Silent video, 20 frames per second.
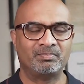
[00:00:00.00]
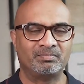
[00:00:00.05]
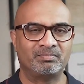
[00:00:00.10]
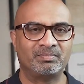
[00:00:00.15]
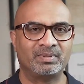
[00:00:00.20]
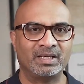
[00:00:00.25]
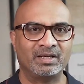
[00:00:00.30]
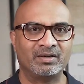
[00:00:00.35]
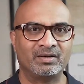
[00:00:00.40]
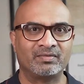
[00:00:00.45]

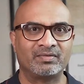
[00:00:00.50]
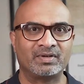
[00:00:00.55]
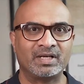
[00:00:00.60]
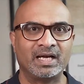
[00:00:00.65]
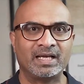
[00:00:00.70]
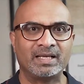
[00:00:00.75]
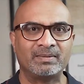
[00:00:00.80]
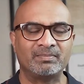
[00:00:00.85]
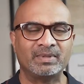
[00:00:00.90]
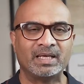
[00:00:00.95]
period of
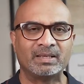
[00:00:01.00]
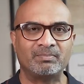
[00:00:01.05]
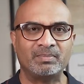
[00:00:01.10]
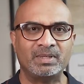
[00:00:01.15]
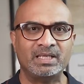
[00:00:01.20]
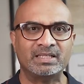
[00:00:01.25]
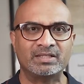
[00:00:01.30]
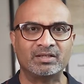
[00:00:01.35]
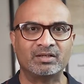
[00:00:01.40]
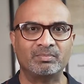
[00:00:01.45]
time, that
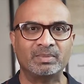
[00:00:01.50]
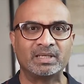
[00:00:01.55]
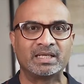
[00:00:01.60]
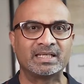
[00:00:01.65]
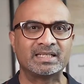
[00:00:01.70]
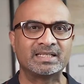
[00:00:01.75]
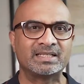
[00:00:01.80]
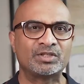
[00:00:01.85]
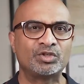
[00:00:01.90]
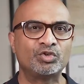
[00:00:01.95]
means it will be
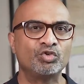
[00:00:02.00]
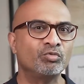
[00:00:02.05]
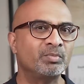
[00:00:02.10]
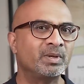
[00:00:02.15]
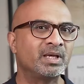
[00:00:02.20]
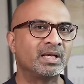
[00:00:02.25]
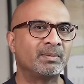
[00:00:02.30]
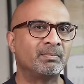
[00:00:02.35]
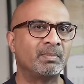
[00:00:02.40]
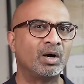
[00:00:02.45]

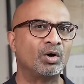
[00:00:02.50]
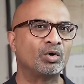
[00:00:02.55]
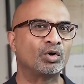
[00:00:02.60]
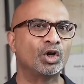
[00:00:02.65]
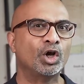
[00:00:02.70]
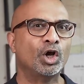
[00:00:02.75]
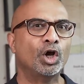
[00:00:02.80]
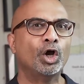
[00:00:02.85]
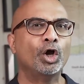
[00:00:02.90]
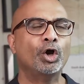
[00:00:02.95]
consuming
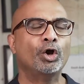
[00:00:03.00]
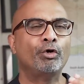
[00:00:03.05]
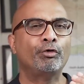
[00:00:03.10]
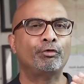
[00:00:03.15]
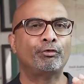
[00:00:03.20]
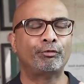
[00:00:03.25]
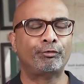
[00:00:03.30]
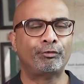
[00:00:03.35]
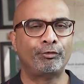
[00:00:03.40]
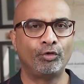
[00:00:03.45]
about
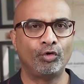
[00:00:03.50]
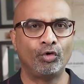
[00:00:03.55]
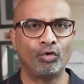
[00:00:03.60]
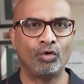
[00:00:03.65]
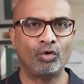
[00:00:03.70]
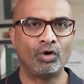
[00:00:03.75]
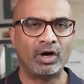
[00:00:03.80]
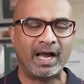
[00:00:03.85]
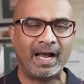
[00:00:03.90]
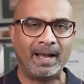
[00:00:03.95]

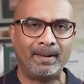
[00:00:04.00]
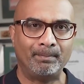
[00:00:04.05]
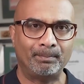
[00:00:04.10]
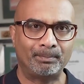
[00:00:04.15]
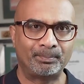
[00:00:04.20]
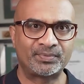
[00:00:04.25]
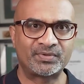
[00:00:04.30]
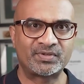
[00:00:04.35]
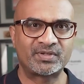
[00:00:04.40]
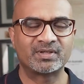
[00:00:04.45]
4
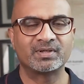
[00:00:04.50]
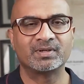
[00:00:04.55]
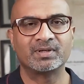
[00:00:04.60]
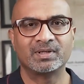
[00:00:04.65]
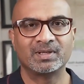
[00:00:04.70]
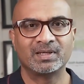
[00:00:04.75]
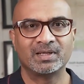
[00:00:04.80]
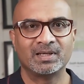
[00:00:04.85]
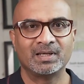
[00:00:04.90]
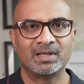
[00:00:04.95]
amps
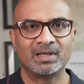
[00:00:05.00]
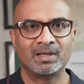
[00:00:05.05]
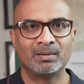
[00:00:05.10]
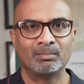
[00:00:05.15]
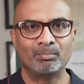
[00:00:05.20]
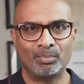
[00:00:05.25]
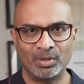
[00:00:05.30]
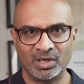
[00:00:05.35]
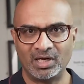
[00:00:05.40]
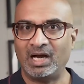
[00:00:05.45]

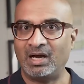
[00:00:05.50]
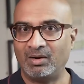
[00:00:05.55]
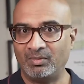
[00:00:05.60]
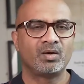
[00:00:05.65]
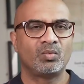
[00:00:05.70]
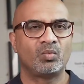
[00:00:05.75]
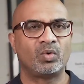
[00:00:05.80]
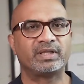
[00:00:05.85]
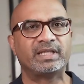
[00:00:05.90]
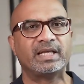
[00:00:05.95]
per hour.
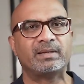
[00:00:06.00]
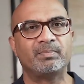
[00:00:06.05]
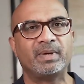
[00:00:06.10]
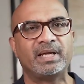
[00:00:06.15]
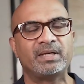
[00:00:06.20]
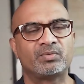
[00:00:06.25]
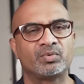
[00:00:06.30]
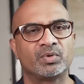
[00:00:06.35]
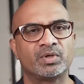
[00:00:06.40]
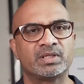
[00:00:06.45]
What that
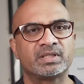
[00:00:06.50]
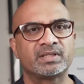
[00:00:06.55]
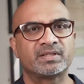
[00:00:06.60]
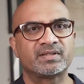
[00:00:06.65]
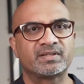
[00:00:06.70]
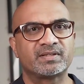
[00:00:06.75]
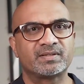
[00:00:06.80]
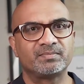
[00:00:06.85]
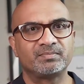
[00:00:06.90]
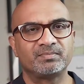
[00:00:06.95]
meant
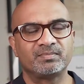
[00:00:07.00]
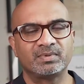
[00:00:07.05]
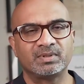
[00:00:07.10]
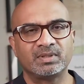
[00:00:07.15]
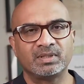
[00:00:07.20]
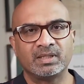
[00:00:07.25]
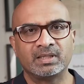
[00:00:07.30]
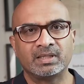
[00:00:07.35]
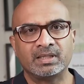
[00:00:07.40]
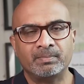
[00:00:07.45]
was
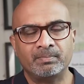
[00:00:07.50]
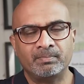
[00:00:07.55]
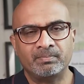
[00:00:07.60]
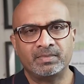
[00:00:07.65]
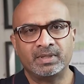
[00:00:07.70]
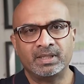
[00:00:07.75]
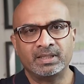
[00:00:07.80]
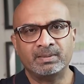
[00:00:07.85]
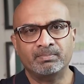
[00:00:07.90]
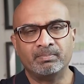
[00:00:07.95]

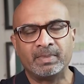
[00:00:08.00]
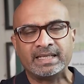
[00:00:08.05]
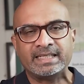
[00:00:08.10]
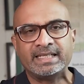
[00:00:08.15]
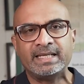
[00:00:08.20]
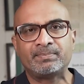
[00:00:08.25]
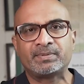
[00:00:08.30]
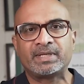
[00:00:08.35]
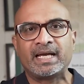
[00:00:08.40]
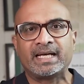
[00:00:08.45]
my
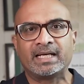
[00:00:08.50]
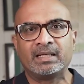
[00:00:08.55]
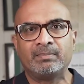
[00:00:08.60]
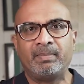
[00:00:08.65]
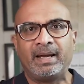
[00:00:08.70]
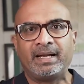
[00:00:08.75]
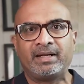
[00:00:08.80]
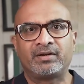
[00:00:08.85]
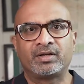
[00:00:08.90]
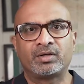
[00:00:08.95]
deep cycle
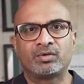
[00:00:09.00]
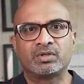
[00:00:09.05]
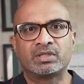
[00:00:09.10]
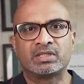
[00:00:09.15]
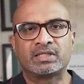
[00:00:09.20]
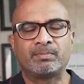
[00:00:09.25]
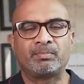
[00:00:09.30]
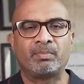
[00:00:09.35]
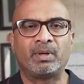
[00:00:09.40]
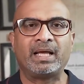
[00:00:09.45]
battery could
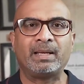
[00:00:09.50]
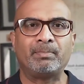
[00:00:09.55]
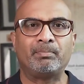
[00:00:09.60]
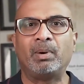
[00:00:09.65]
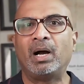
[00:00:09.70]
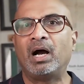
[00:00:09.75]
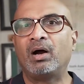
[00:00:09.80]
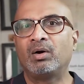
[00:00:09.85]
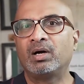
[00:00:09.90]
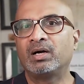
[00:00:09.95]
supply
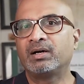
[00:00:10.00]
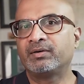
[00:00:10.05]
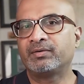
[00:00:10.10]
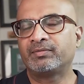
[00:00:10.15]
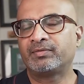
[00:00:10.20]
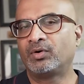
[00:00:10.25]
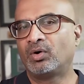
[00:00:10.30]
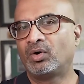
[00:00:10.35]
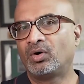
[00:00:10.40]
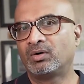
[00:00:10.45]
power
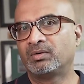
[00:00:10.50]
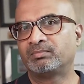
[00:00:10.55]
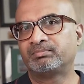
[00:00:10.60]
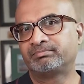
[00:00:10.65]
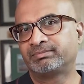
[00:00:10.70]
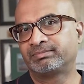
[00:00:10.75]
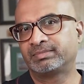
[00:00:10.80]
for